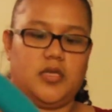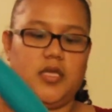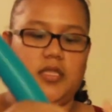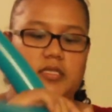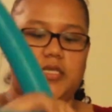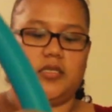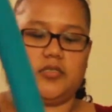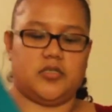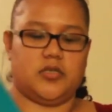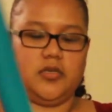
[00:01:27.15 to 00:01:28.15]
in the
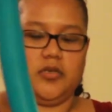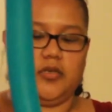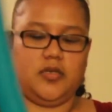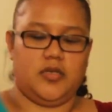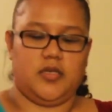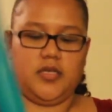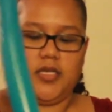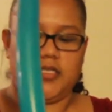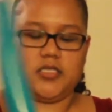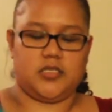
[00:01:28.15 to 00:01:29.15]
center
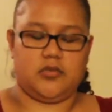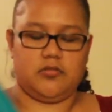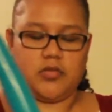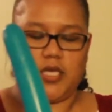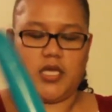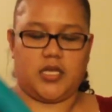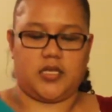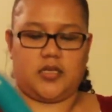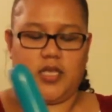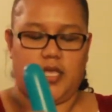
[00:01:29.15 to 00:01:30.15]
until you get
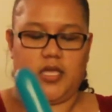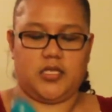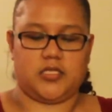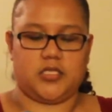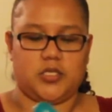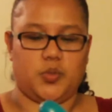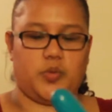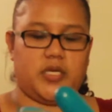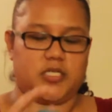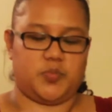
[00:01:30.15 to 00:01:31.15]
a
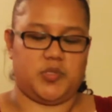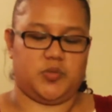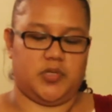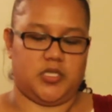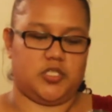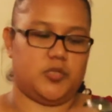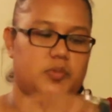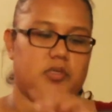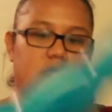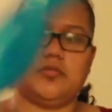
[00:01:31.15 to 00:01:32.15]
twist between the two
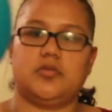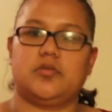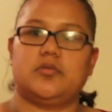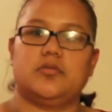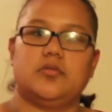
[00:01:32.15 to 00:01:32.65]
balloons,